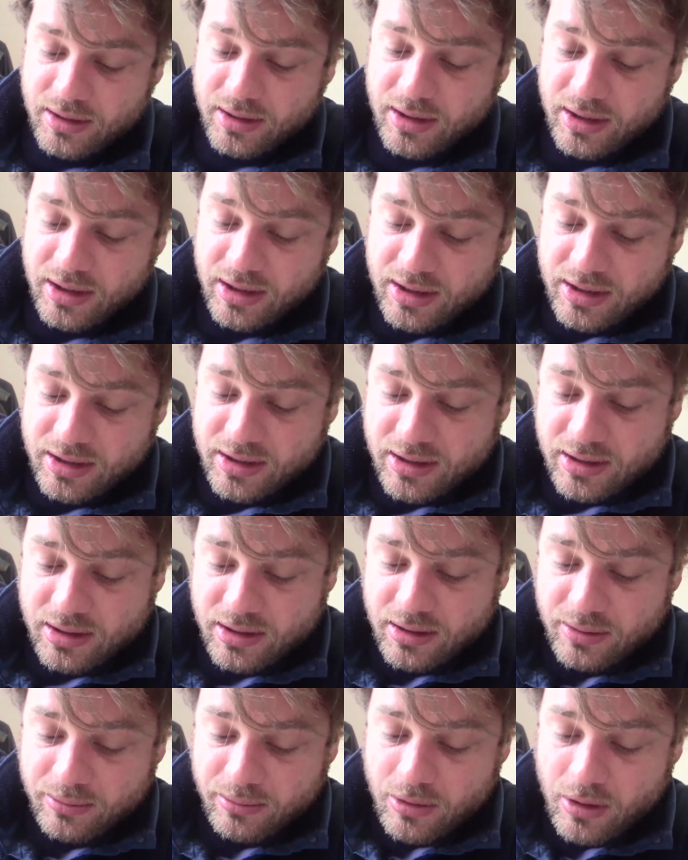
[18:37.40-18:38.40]
is
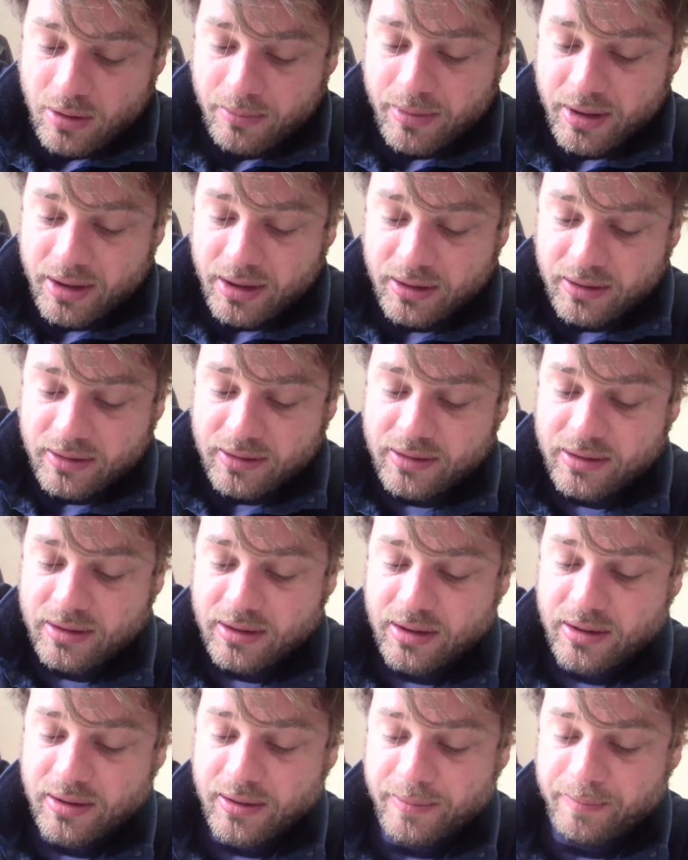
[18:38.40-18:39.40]
the moment
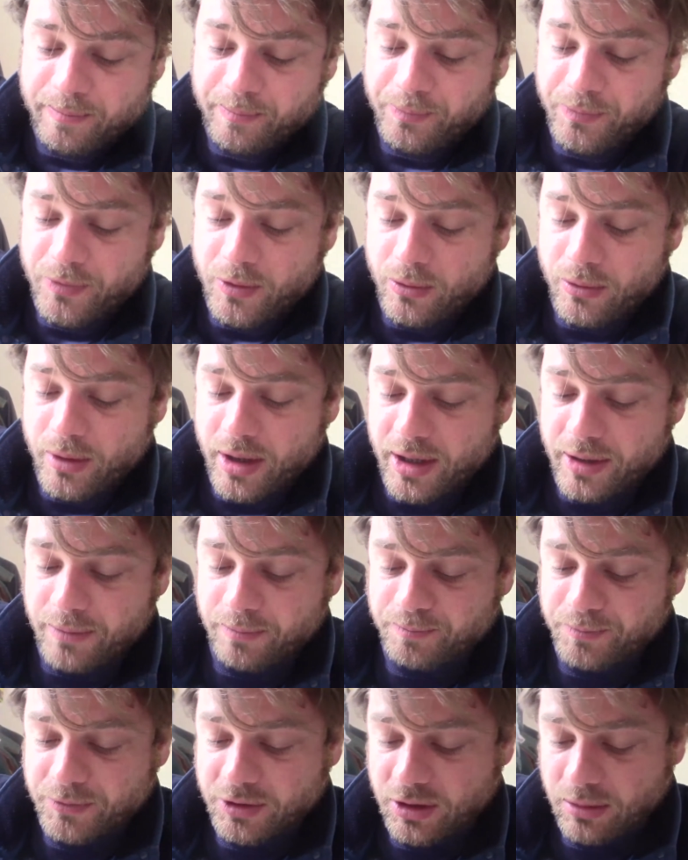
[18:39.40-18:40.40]
where
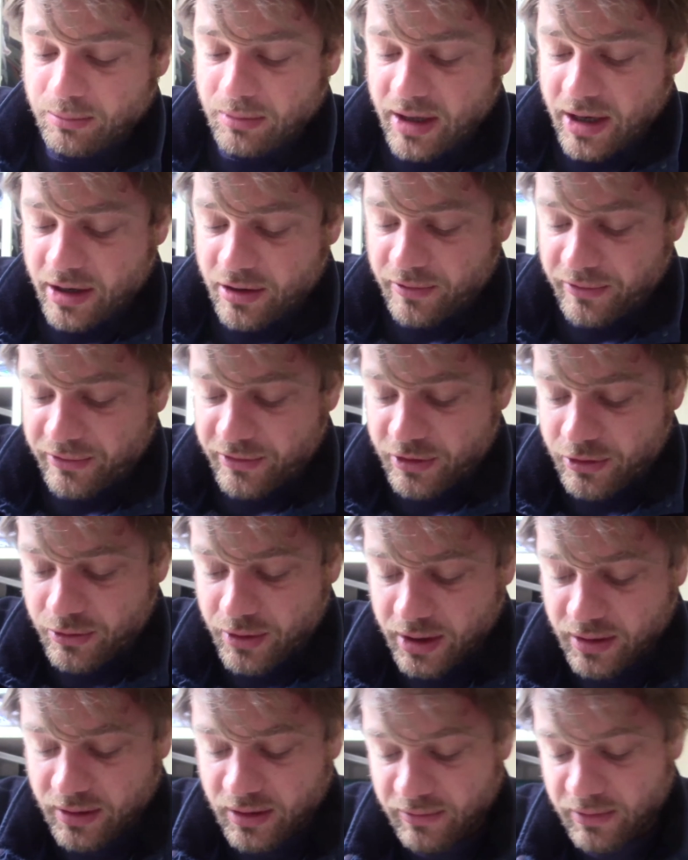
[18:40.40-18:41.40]
some kind of
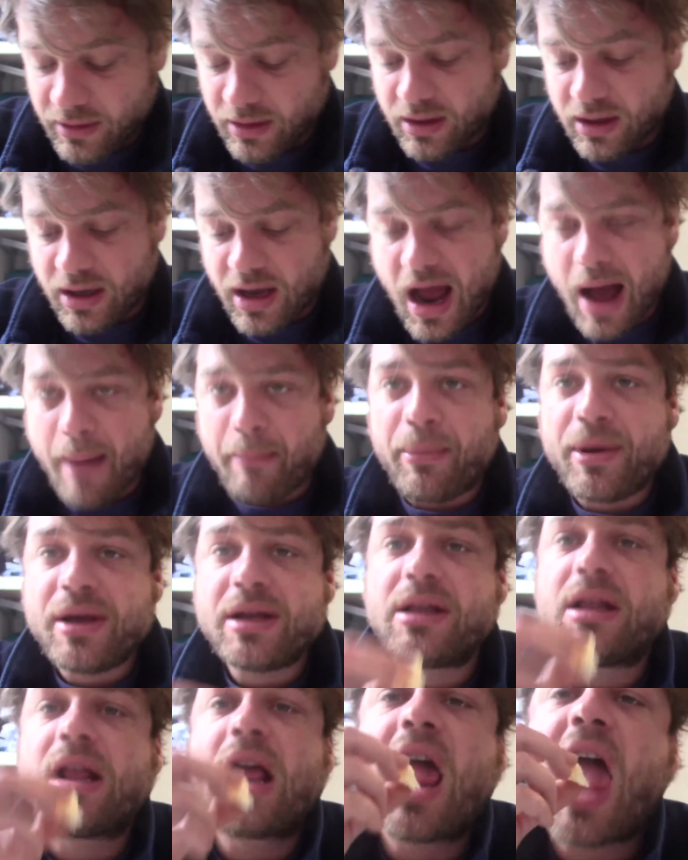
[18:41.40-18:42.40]
creativity
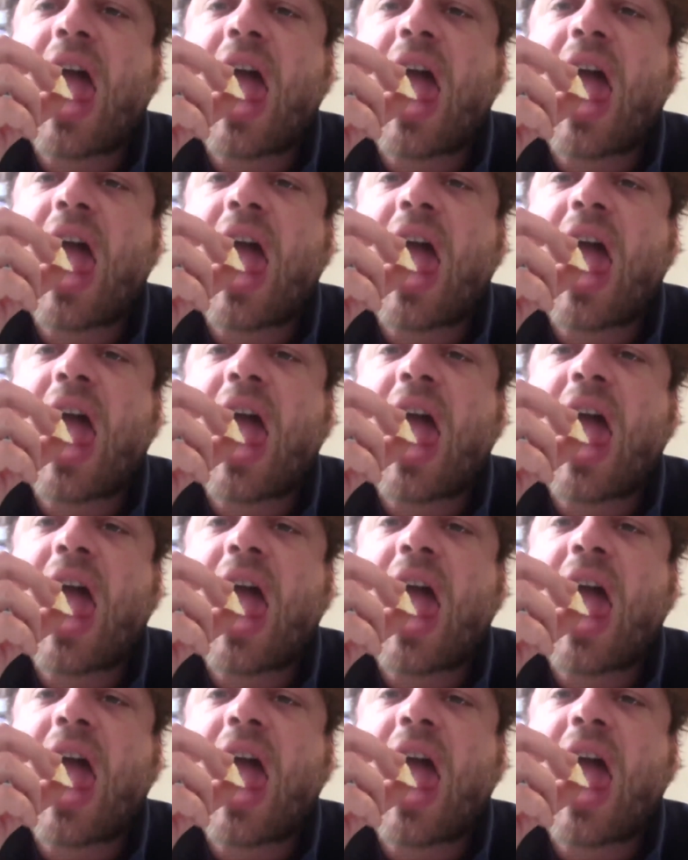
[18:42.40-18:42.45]
happen,